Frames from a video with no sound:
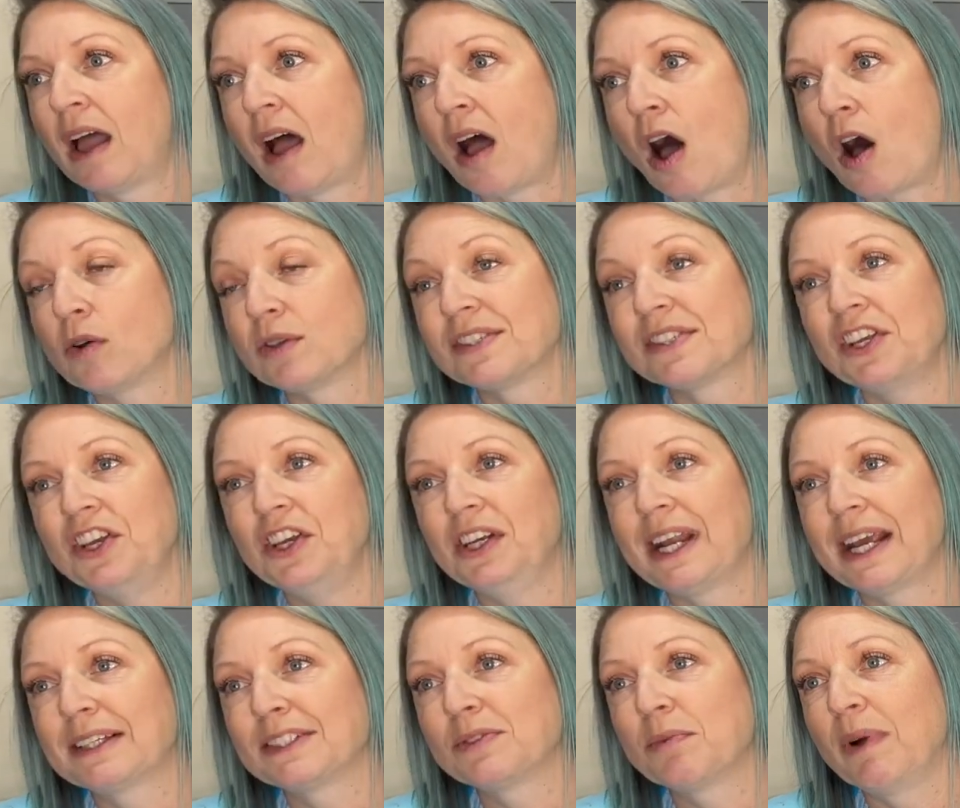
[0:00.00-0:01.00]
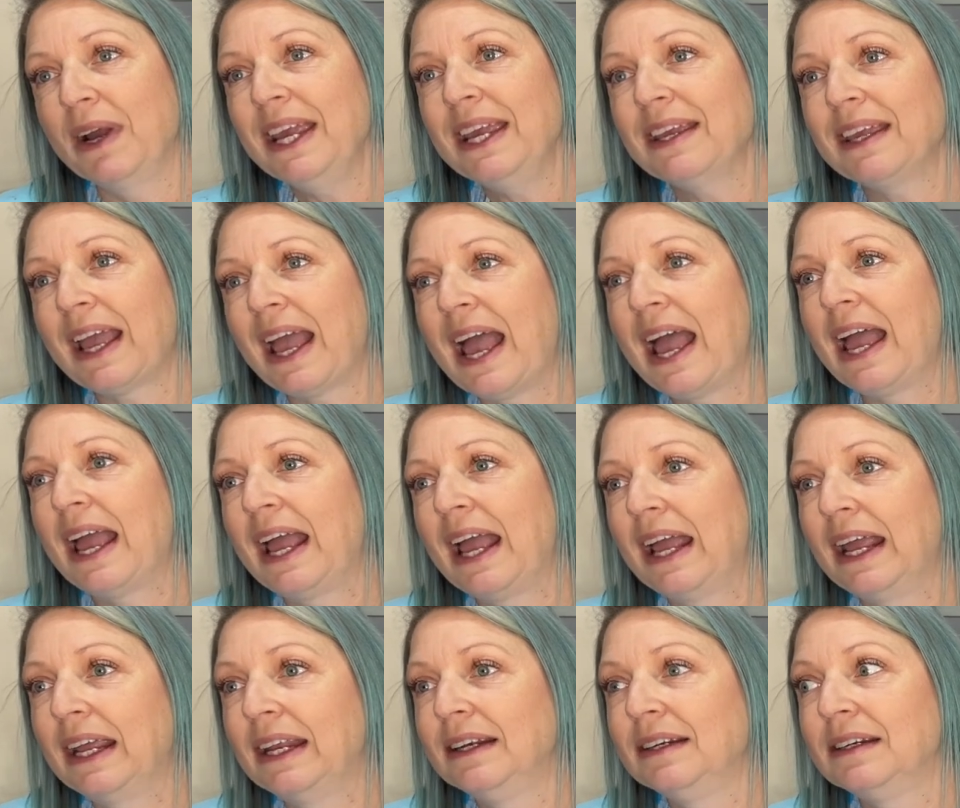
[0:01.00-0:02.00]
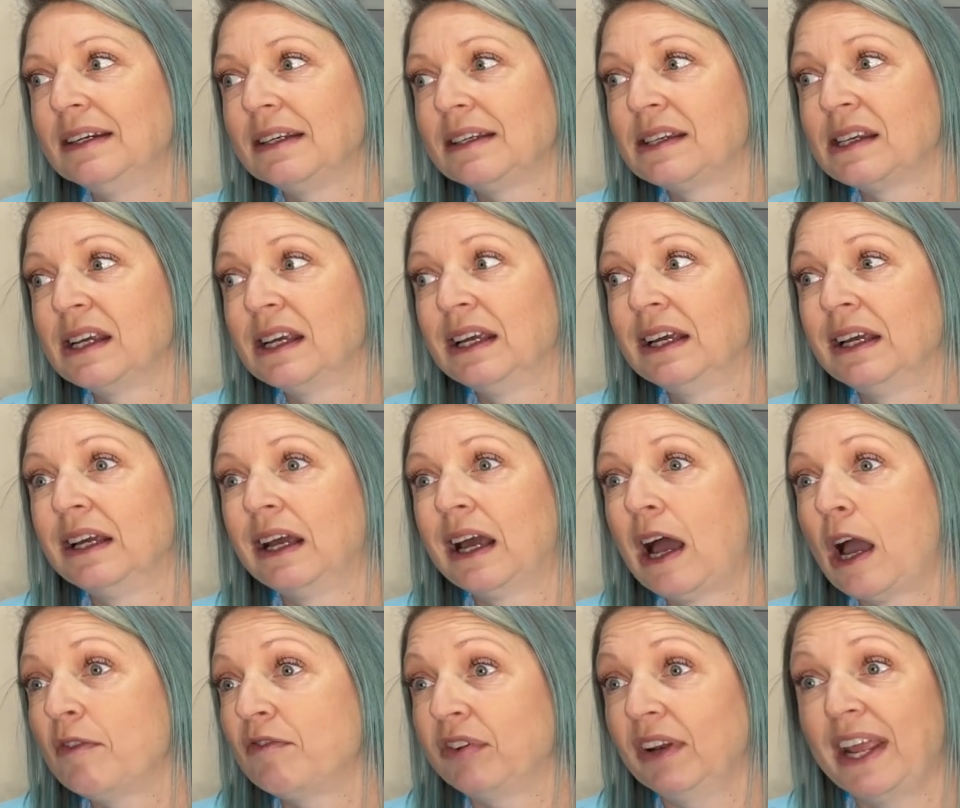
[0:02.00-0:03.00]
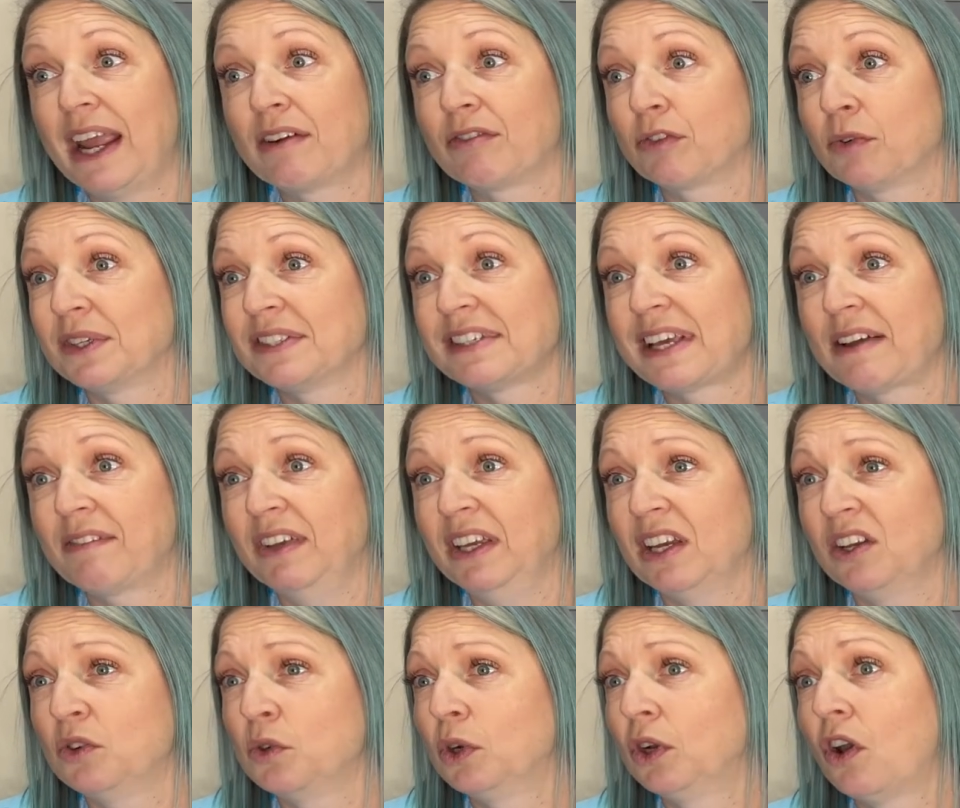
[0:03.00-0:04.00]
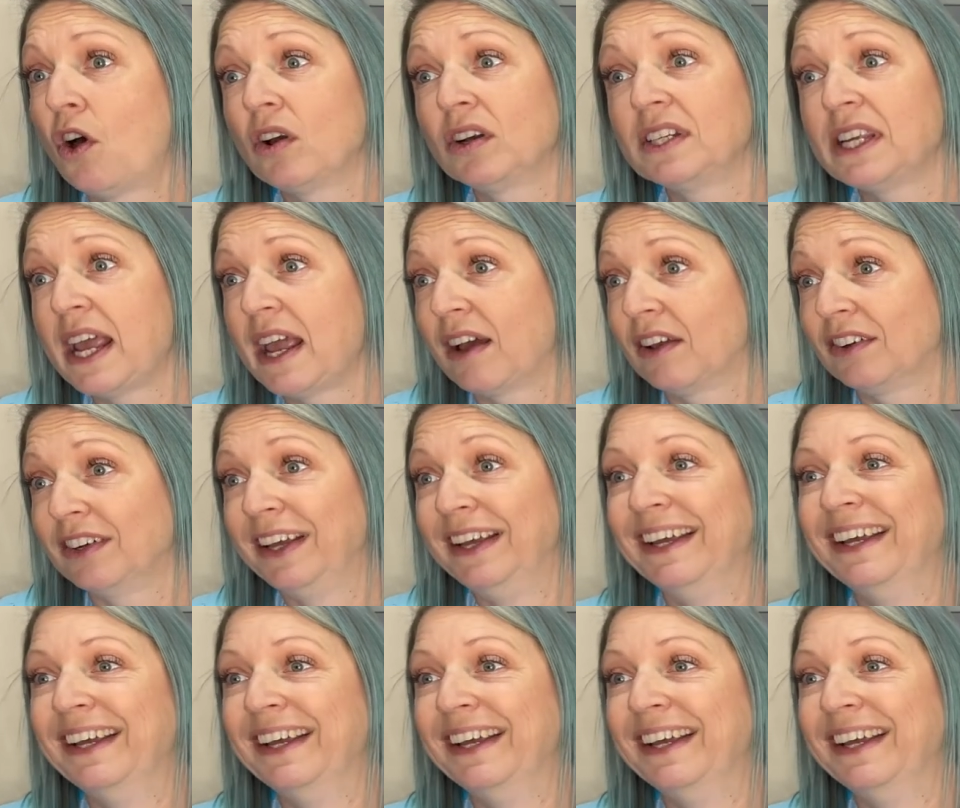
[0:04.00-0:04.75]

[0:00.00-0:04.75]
I'll see you next week and hopefully everyone's having a good lockdown.